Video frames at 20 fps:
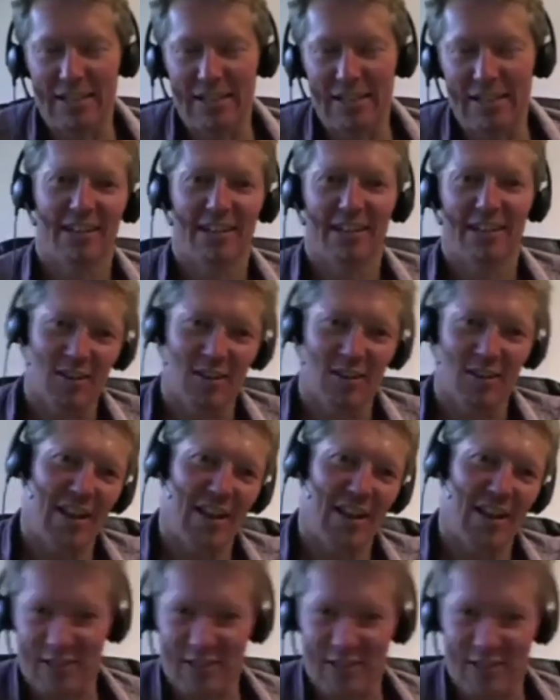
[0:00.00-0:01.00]
at the
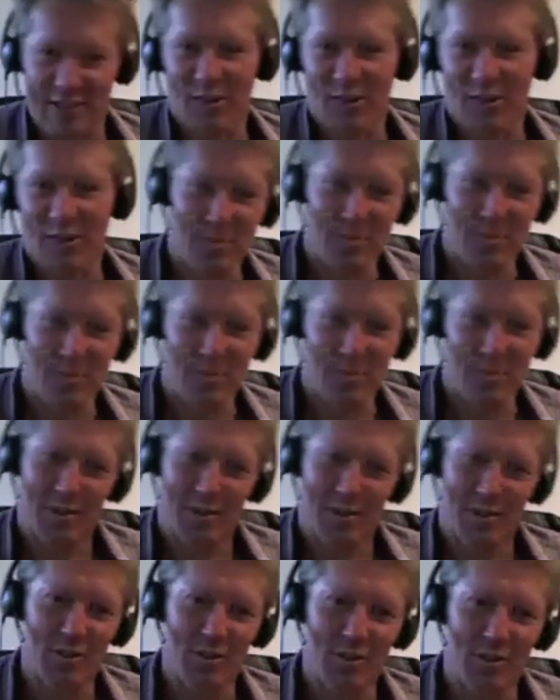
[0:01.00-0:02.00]
end, so the next lot of
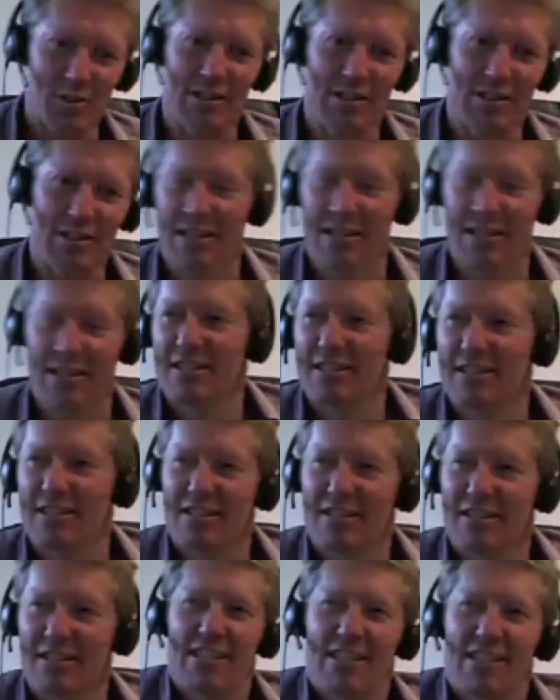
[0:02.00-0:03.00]
people can do it.
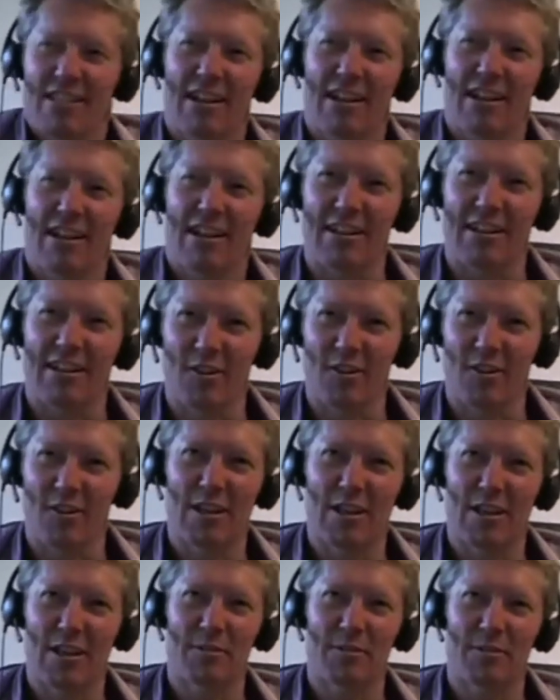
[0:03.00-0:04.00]
So there's that kind of
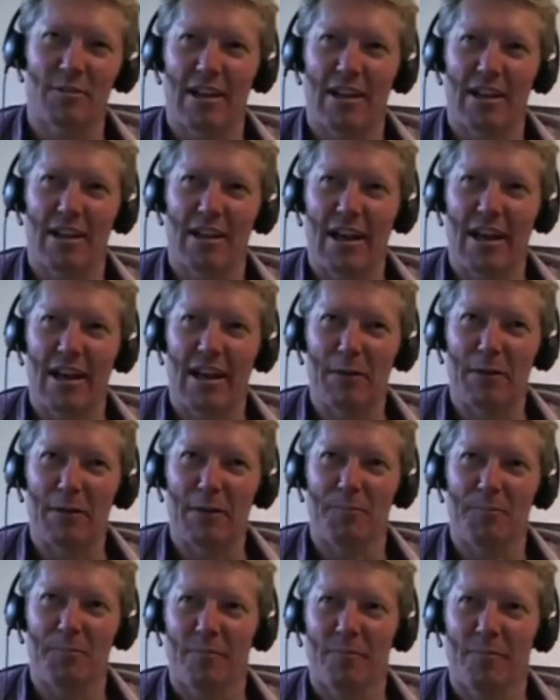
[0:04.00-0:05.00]
concept.
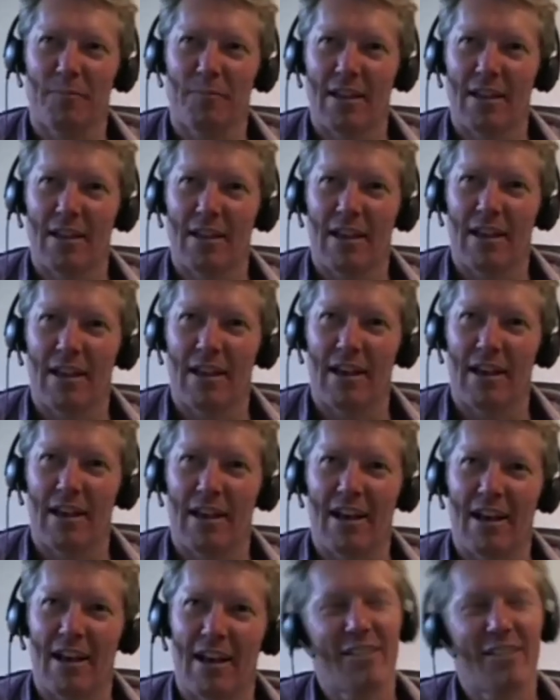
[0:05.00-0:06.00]
And
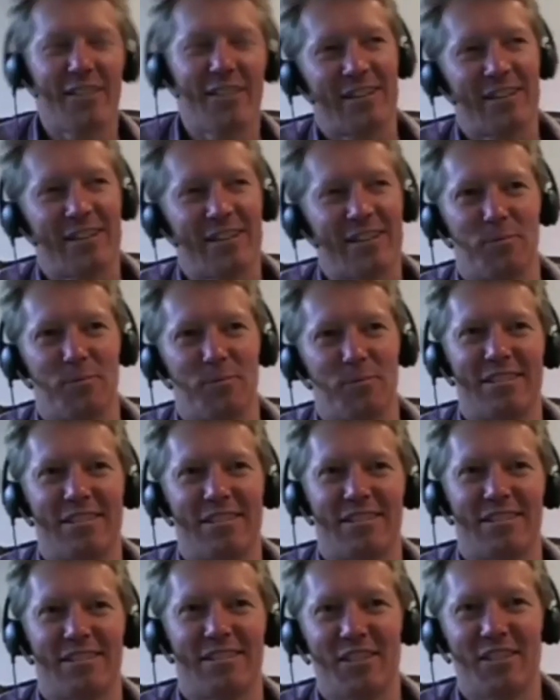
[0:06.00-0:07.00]
I think it's a bit
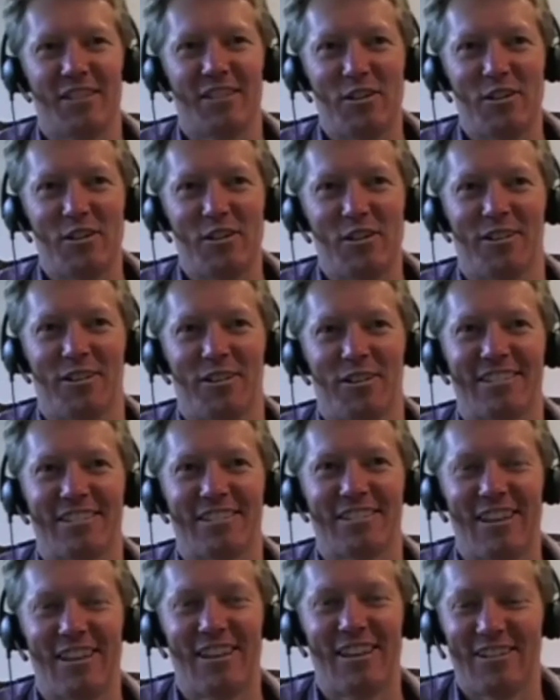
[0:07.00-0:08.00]
disingenuous
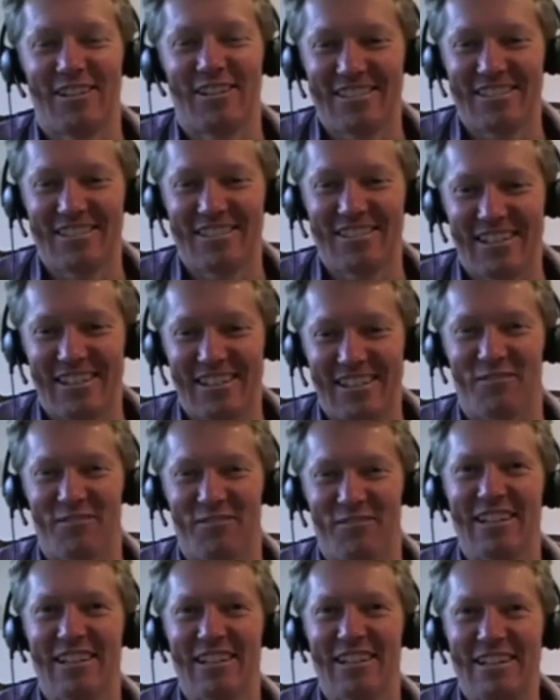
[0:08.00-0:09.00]
because you can't
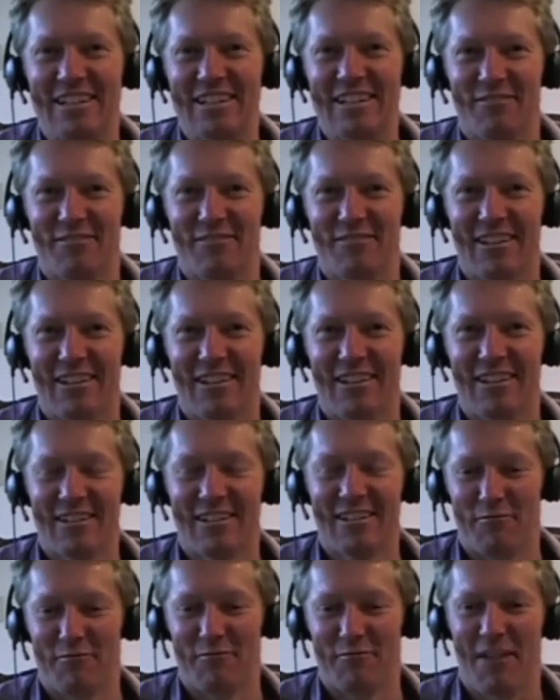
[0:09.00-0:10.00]
really
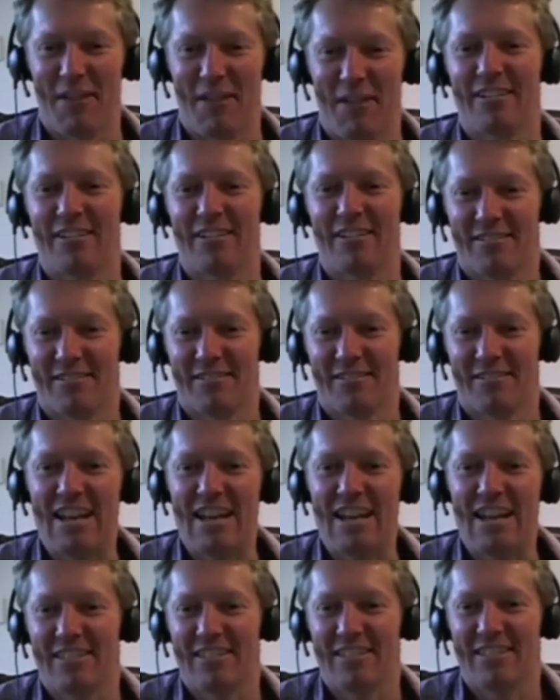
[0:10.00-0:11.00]
run
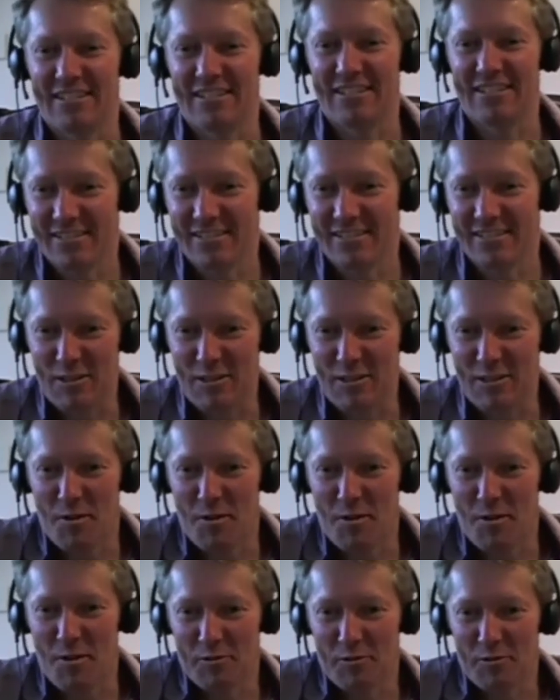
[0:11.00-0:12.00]
anything in the modern
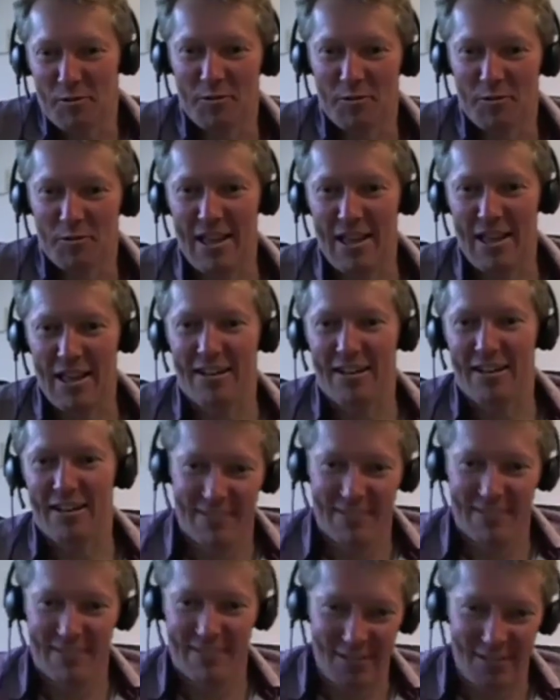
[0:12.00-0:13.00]
world without,
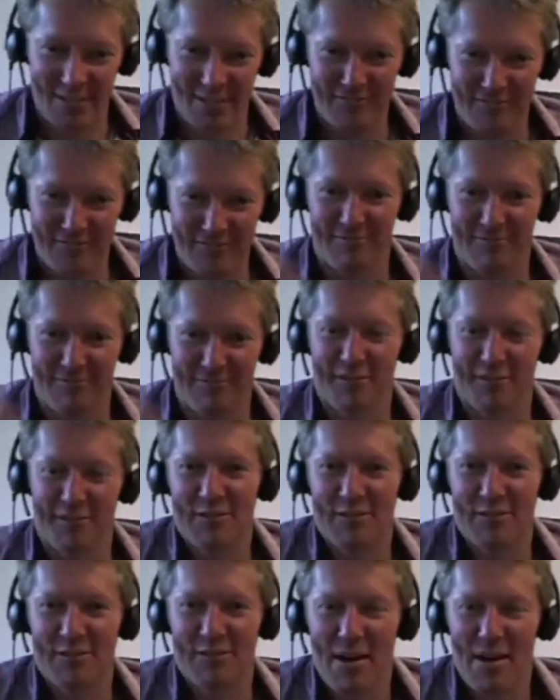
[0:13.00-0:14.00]

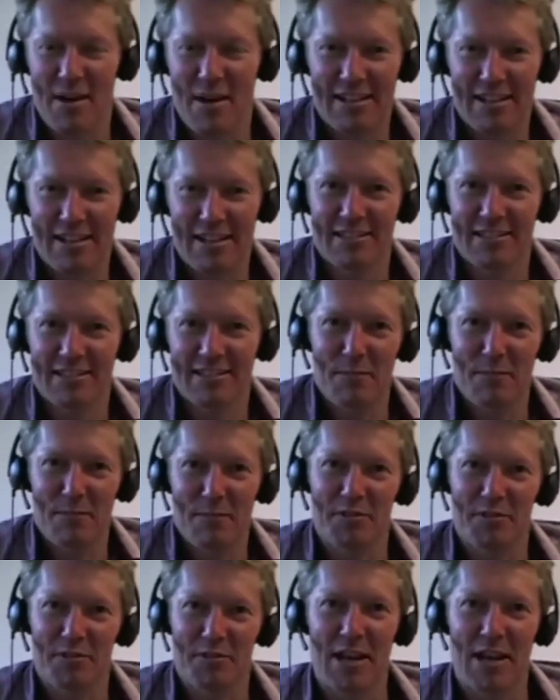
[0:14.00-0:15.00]
receiving money in some
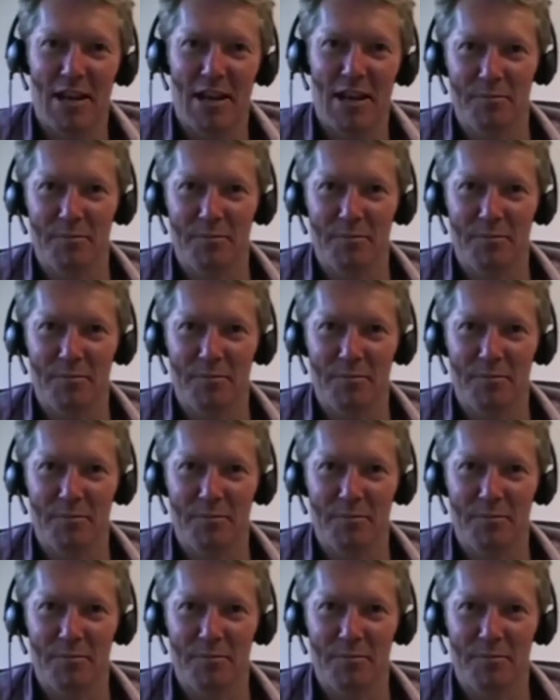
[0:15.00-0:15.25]
shape.